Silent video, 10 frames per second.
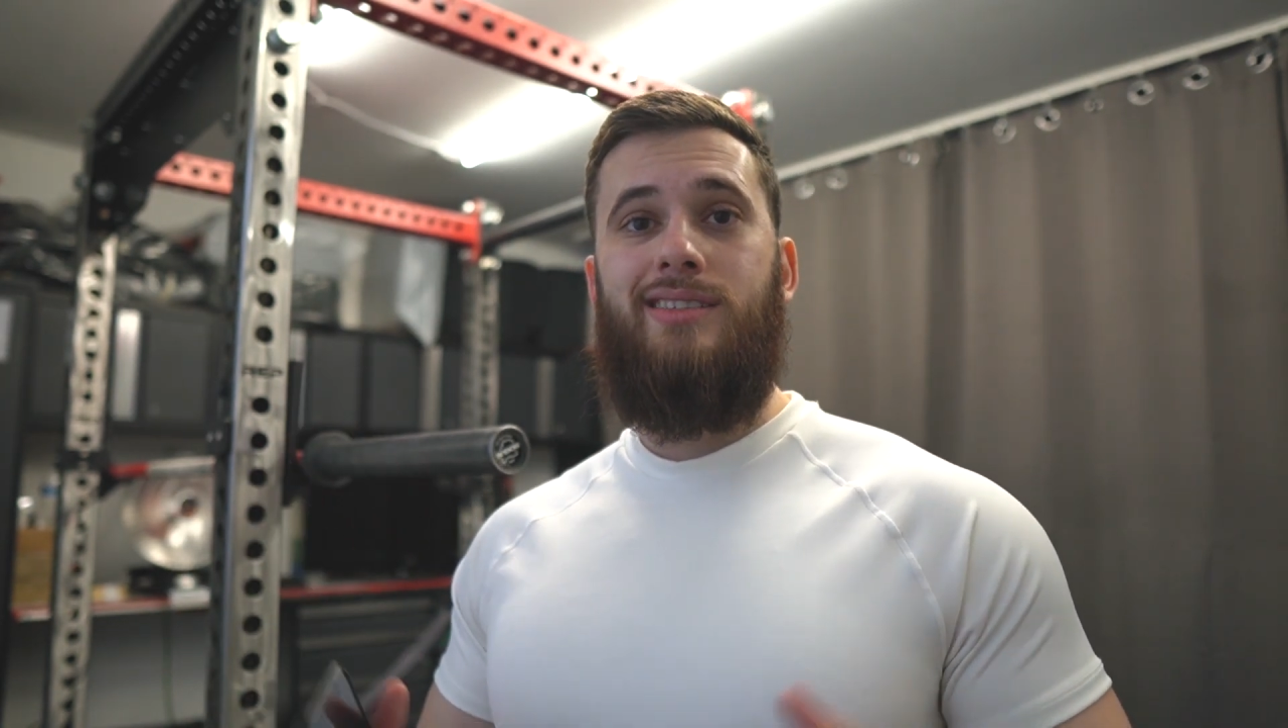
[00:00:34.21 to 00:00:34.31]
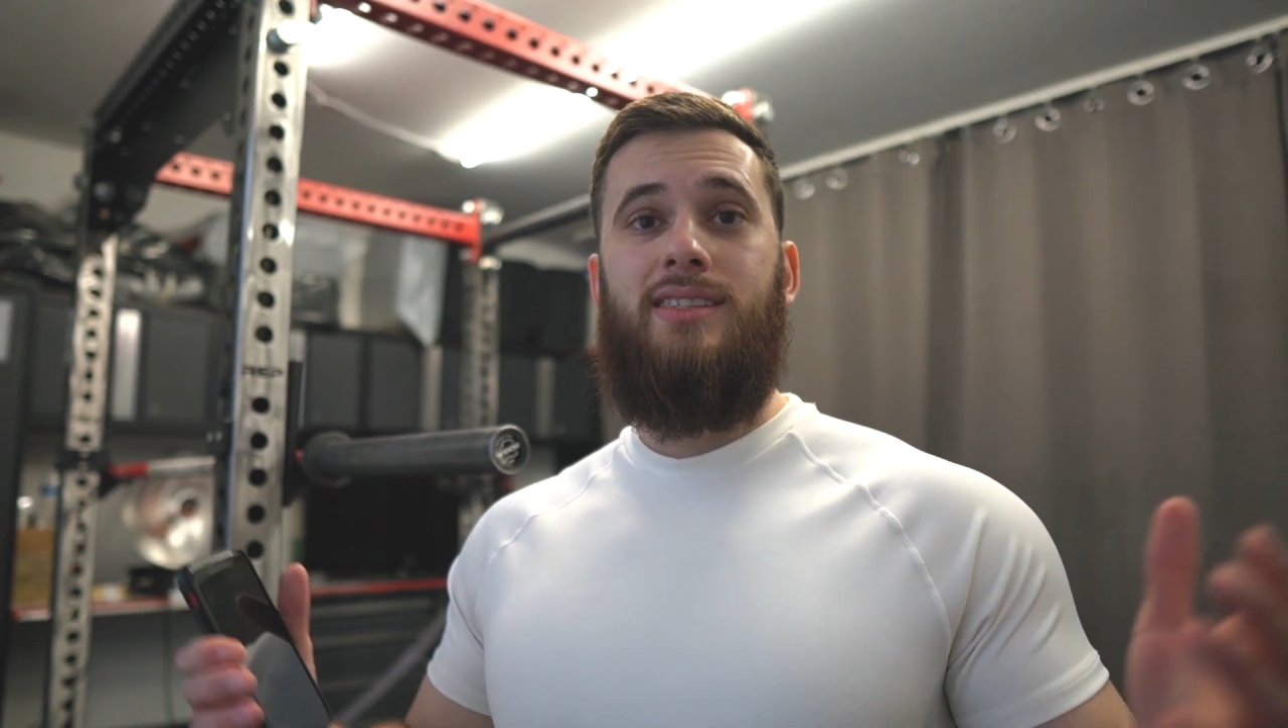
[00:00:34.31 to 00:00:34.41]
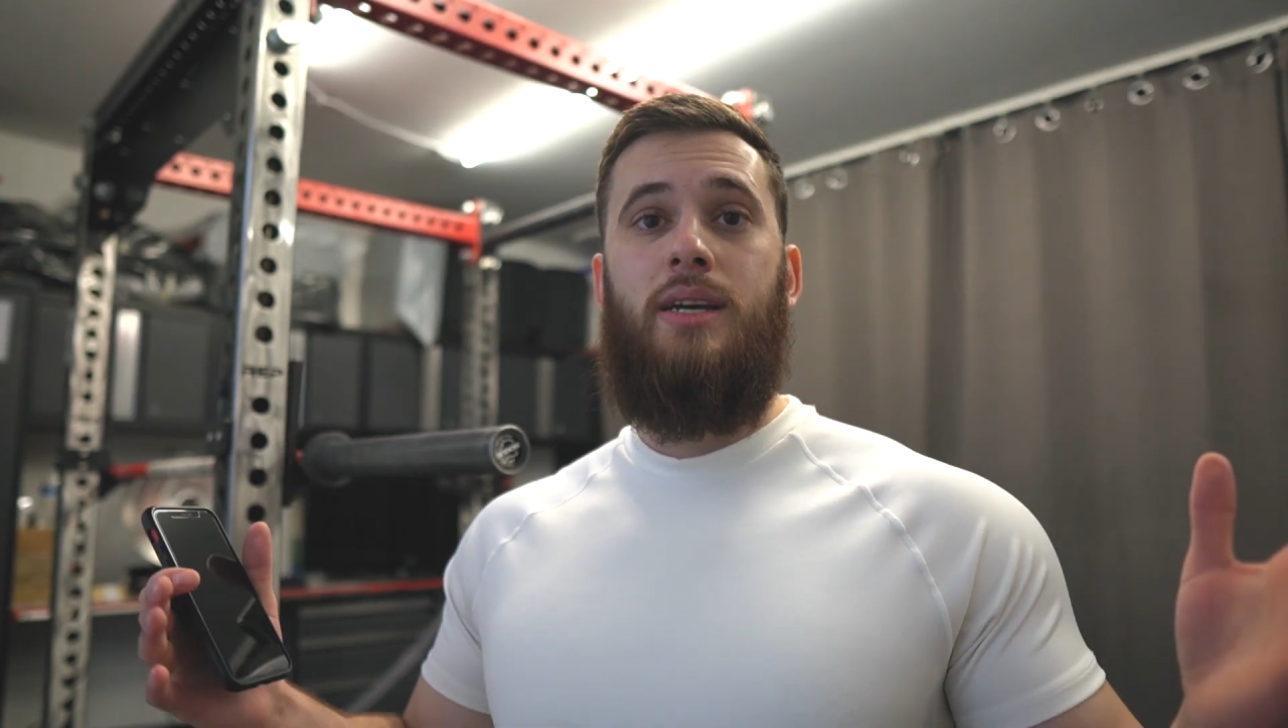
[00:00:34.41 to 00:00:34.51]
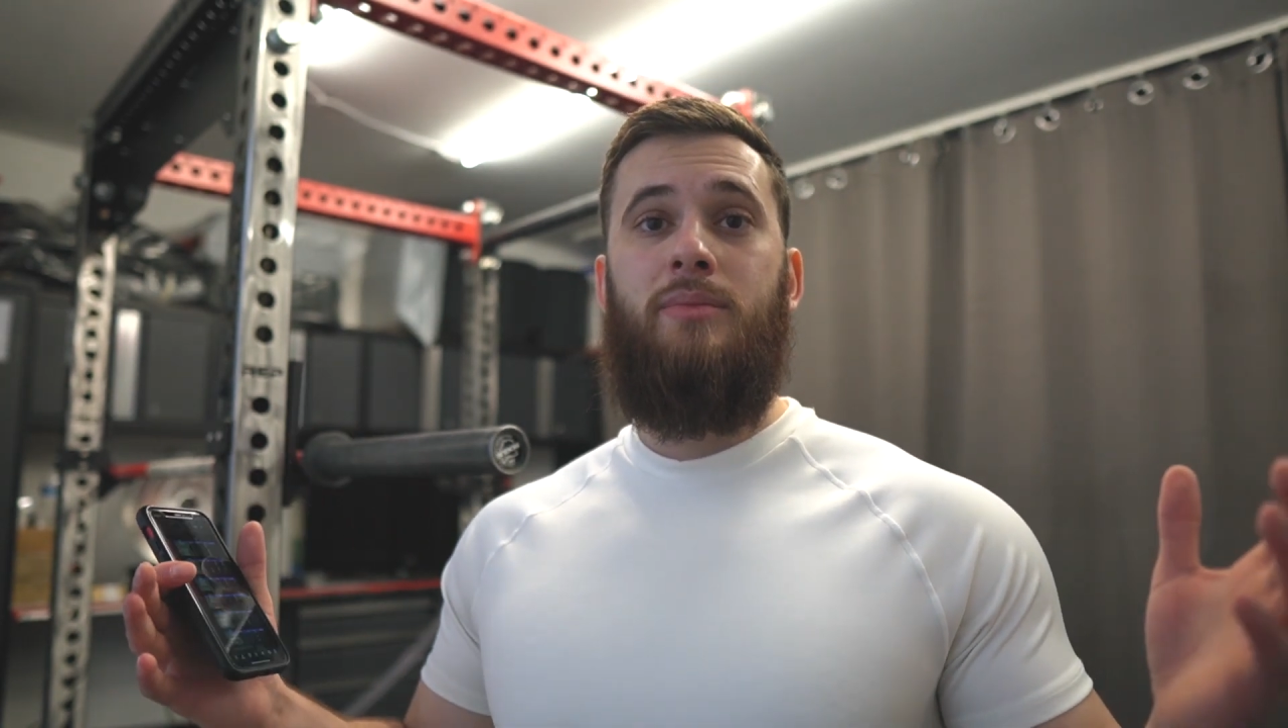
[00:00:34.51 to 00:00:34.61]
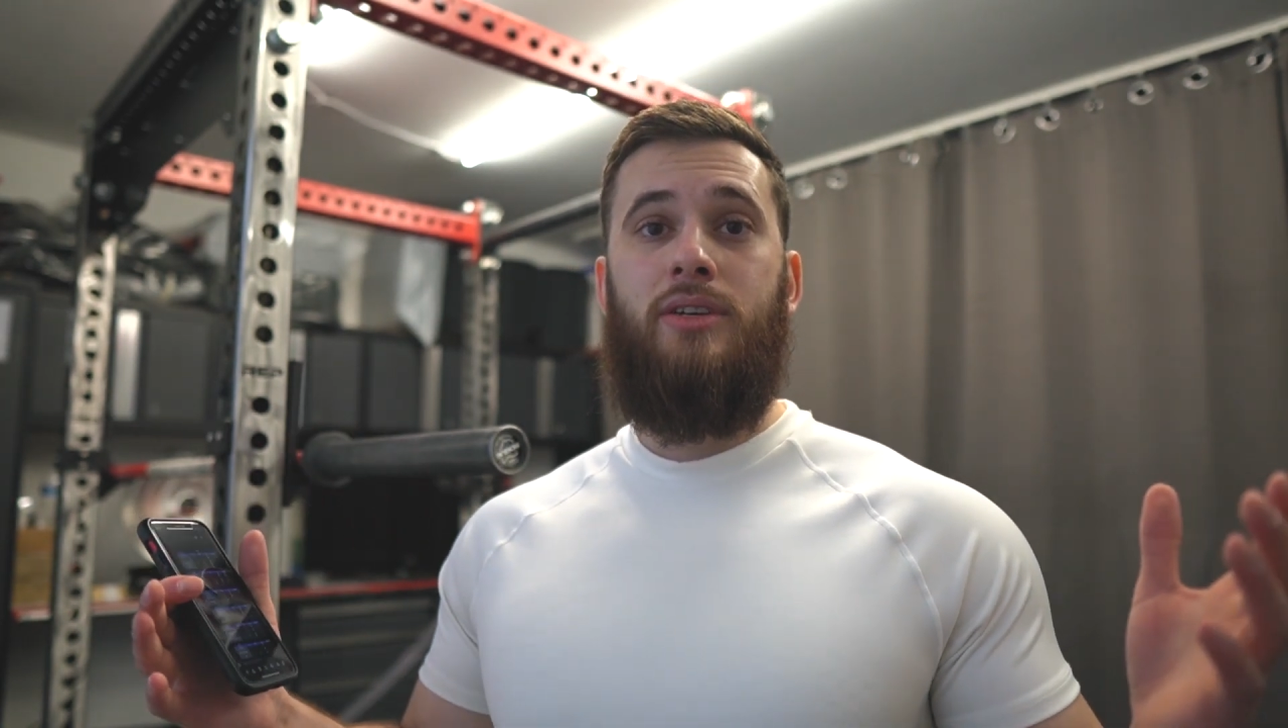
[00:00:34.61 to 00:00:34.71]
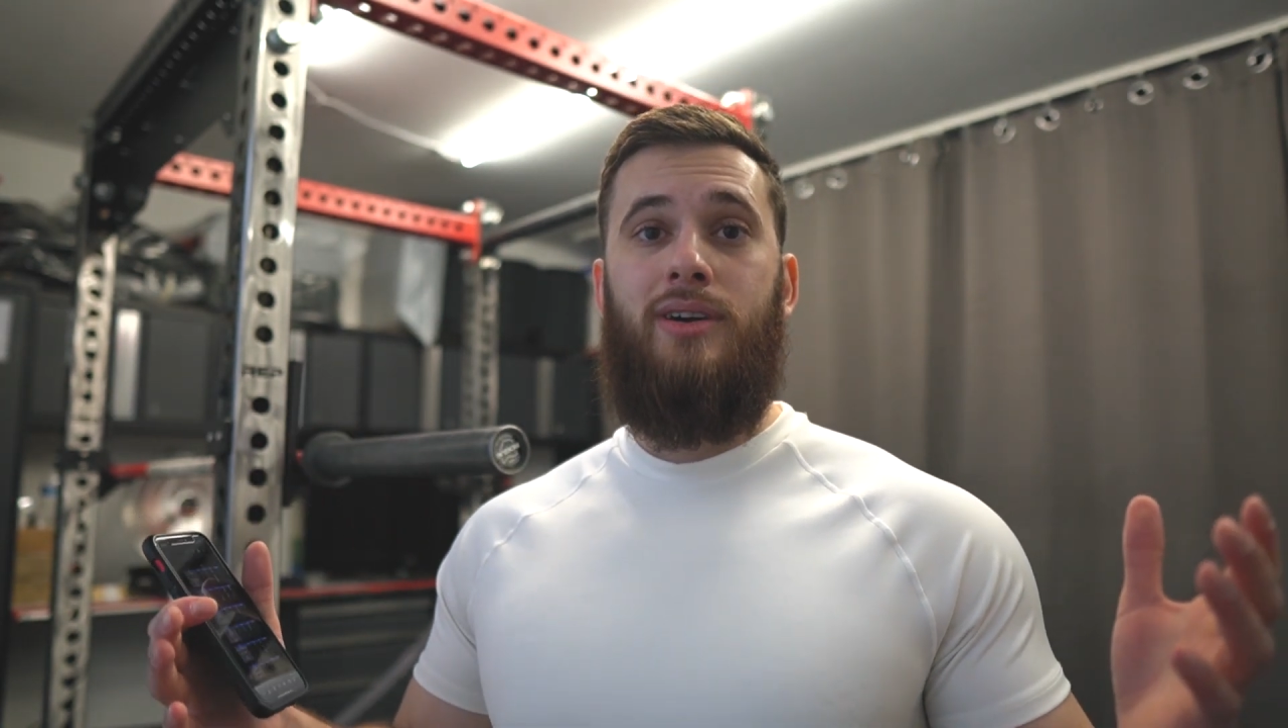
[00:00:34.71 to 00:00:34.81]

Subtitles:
Since I'm in the